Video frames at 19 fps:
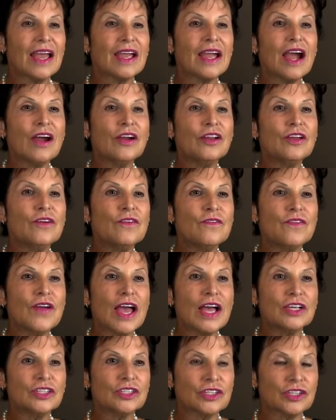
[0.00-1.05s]

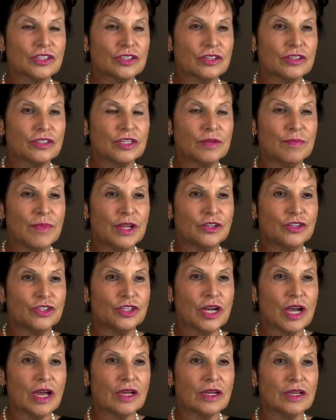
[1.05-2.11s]
Cardiovascular
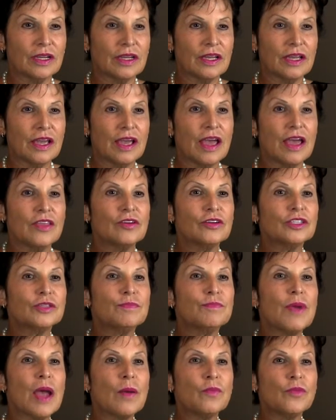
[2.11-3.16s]
dementia. There's
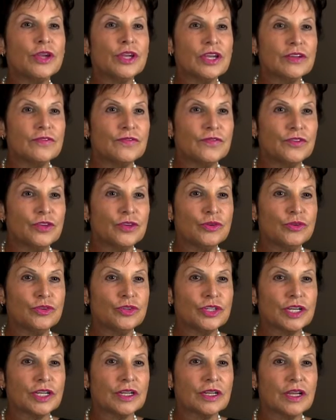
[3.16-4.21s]
memory
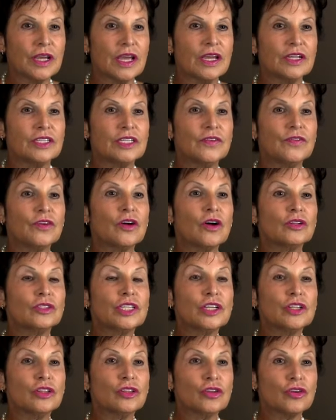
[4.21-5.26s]
confusion,
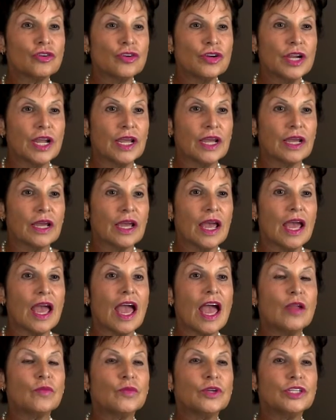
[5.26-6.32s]
difficulty learning
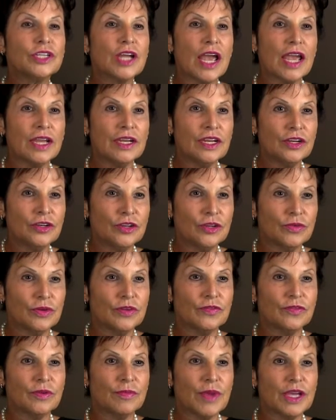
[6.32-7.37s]
and retaining new
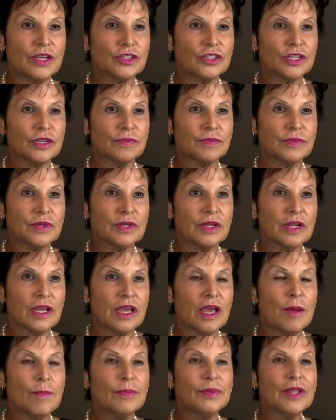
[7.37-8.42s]
information.
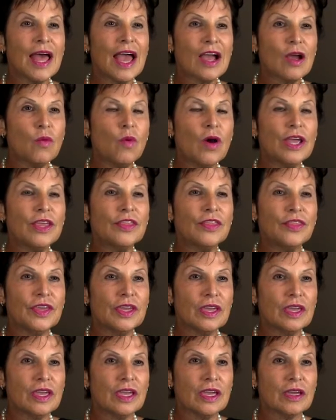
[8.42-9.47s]
Black and white
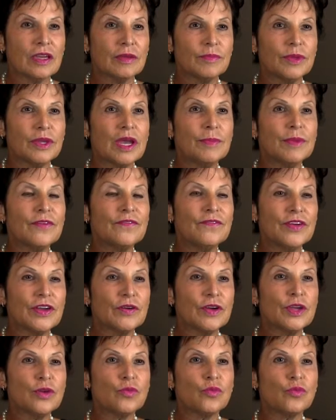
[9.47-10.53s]
thinking, becoming
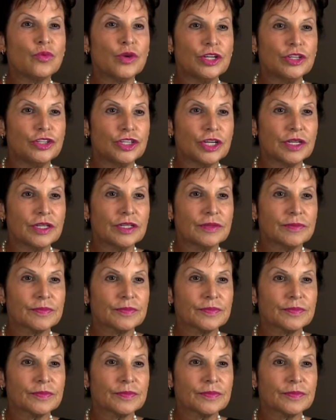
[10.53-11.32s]
very rigid.